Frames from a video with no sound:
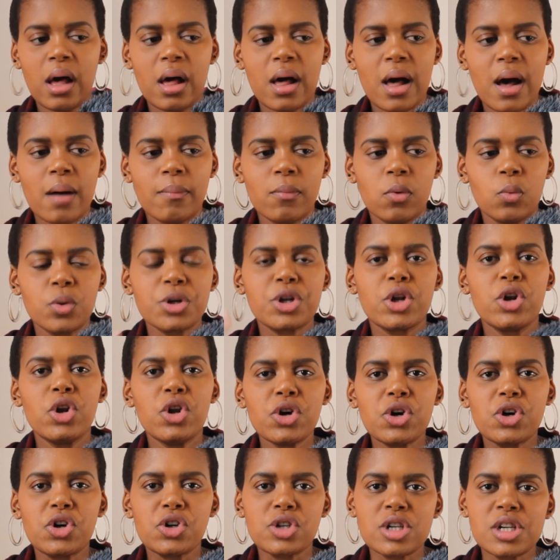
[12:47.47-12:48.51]
would
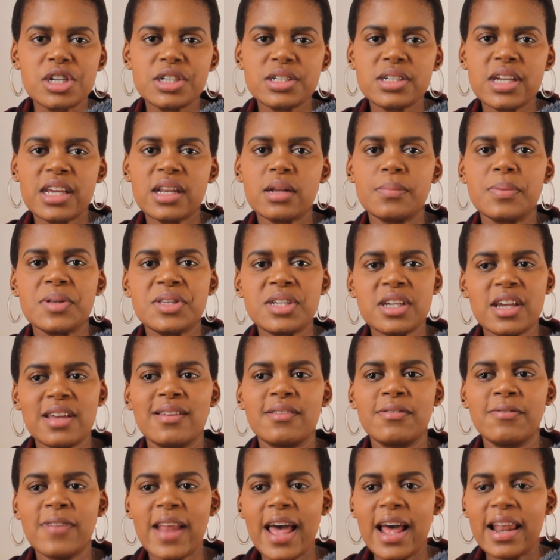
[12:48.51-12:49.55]
look good in a
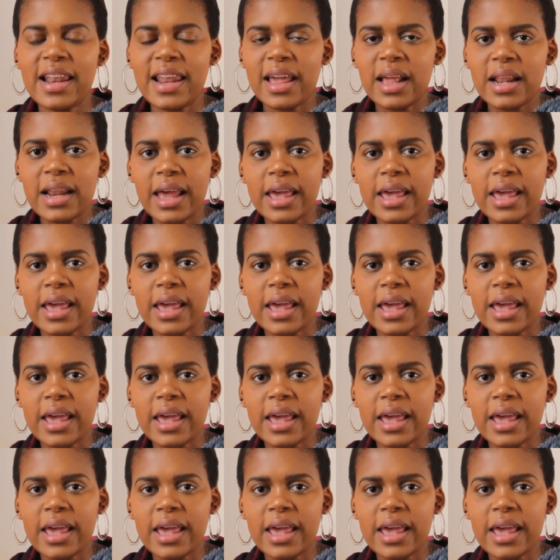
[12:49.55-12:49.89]
particular flat lay.